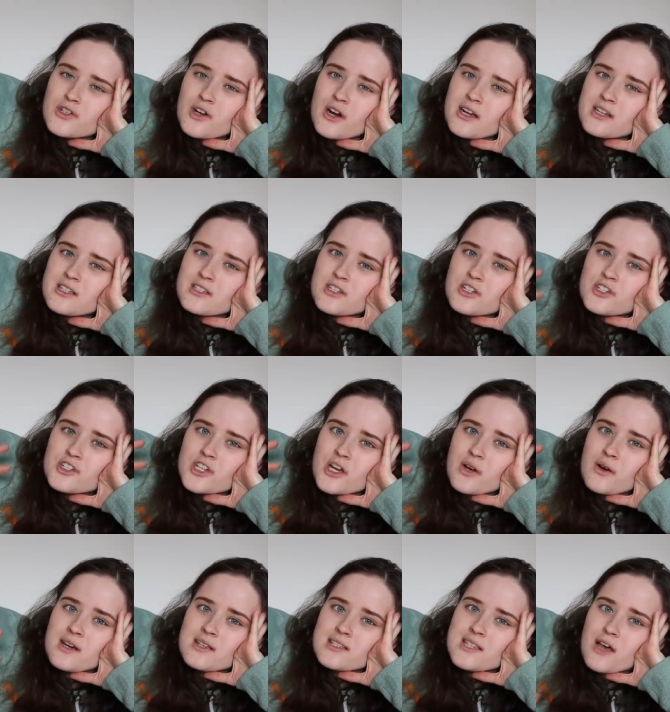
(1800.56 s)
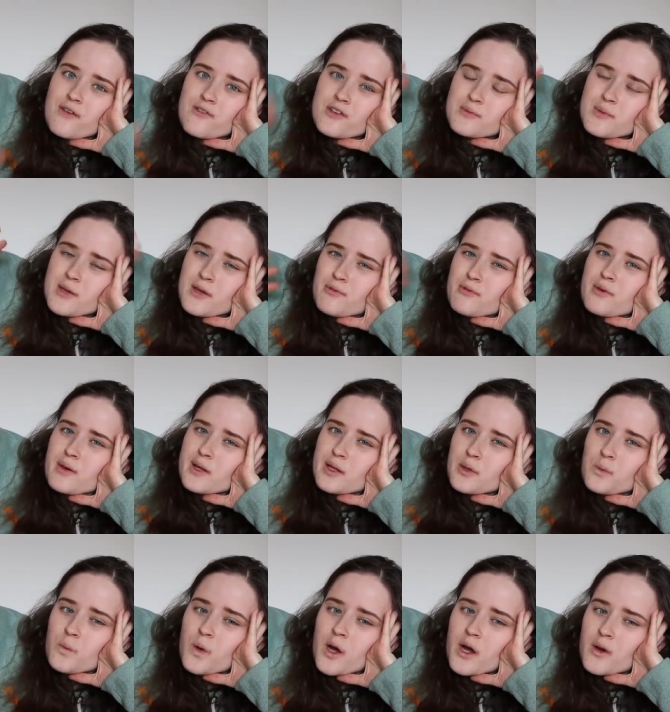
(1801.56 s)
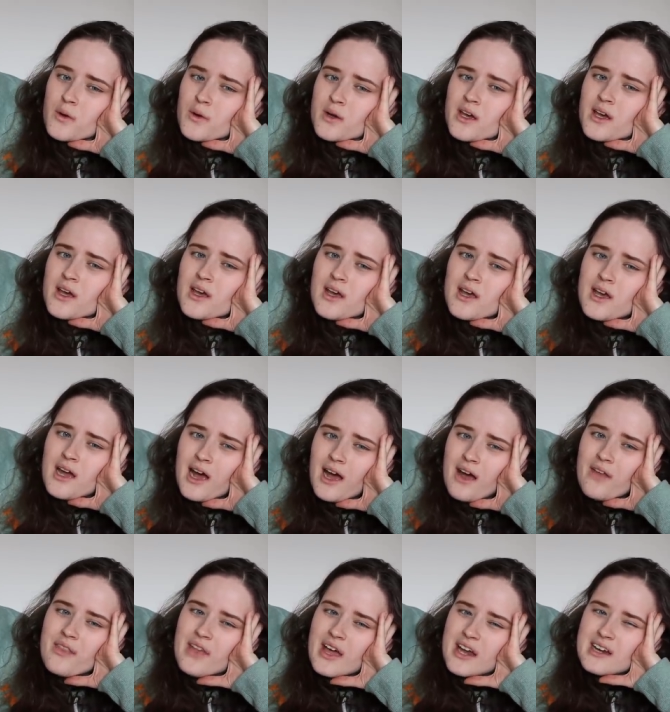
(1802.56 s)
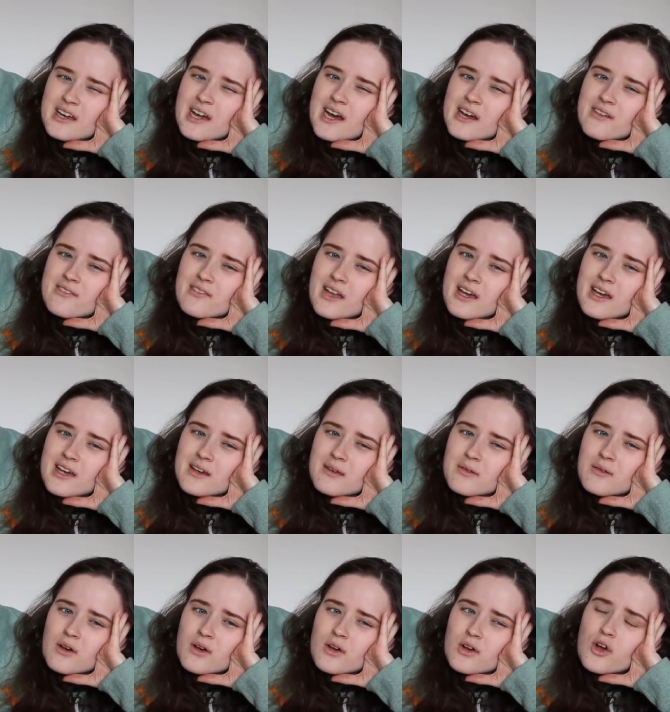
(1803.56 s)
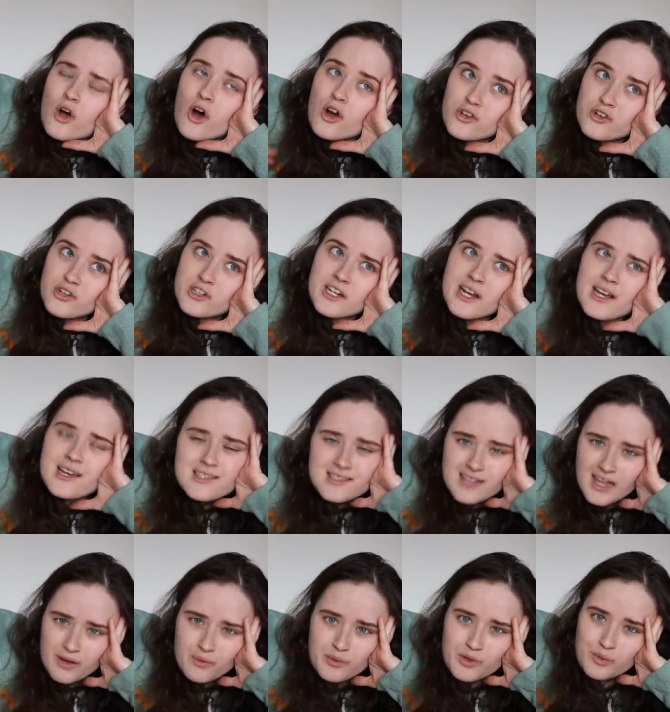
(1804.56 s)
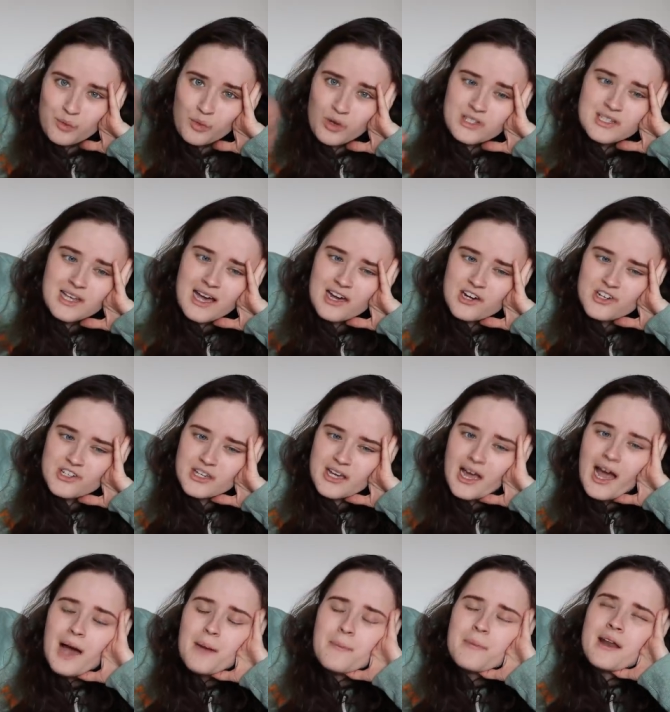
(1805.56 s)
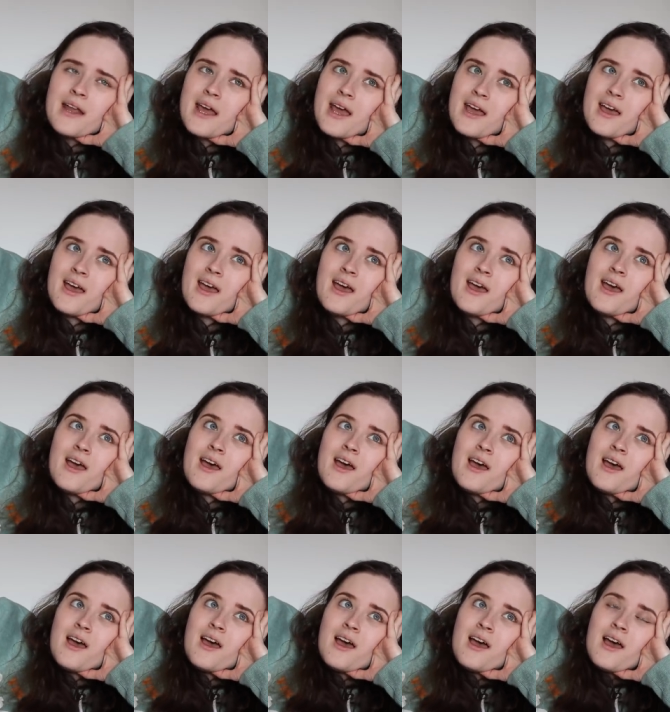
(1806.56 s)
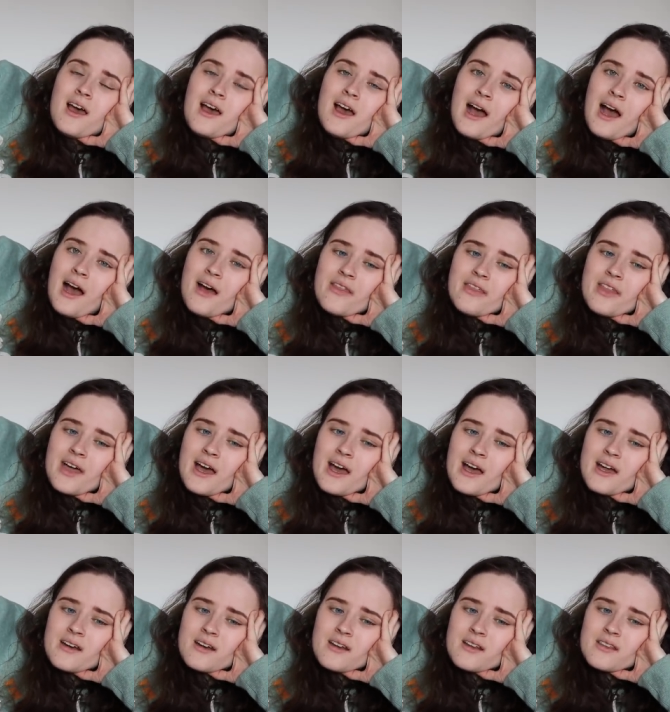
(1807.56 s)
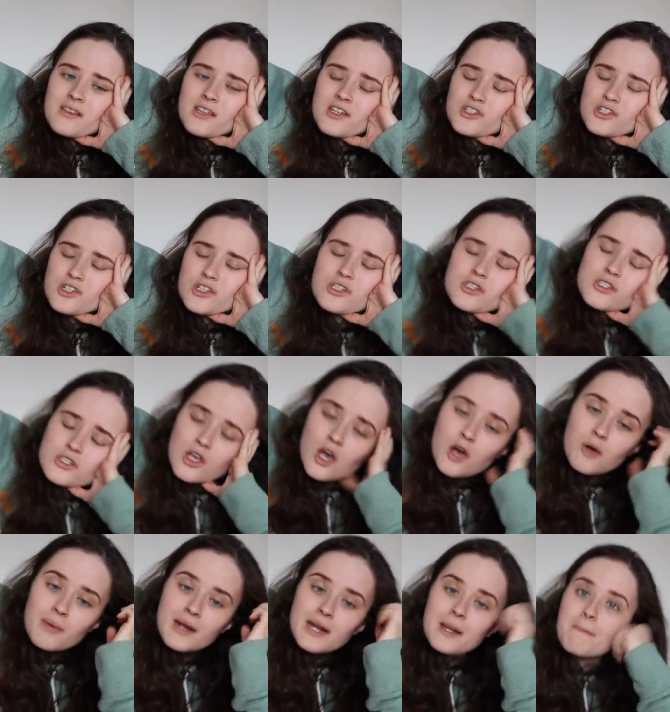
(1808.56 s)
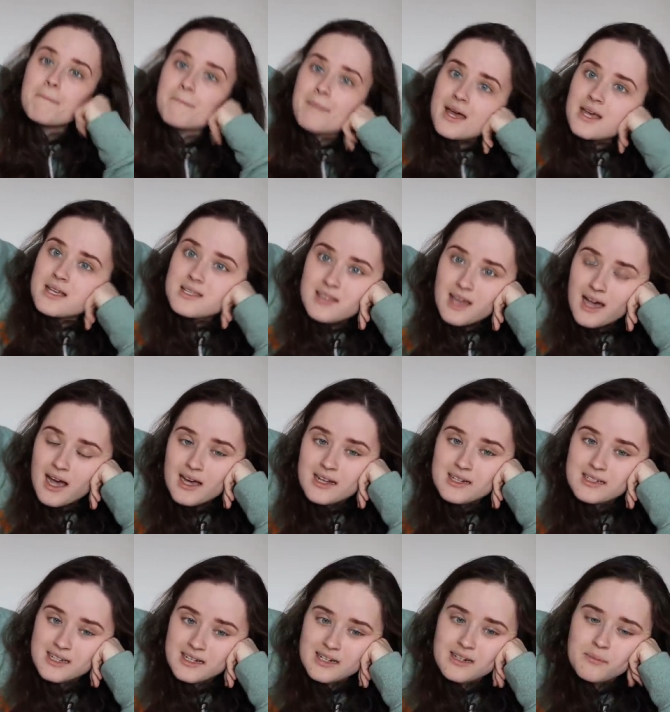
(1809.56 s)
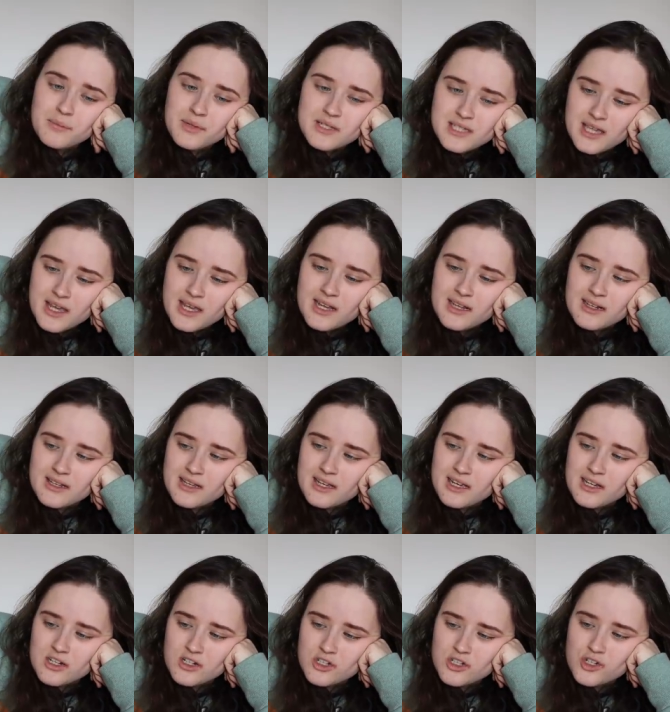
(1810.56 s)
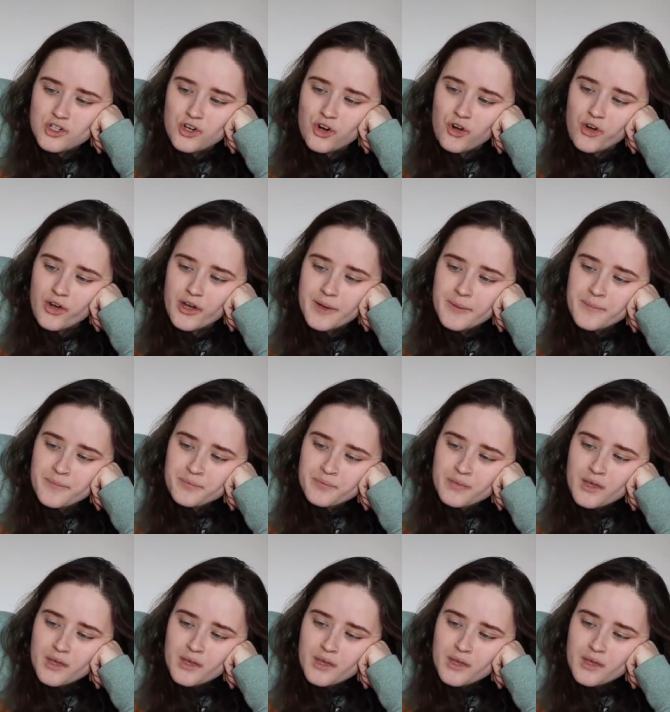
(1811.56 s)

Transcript: tries to show herself as being really woke, and then kind of like contradicts that with what's actually happening. And then there's just so many bits that I didn't particularly enjoy.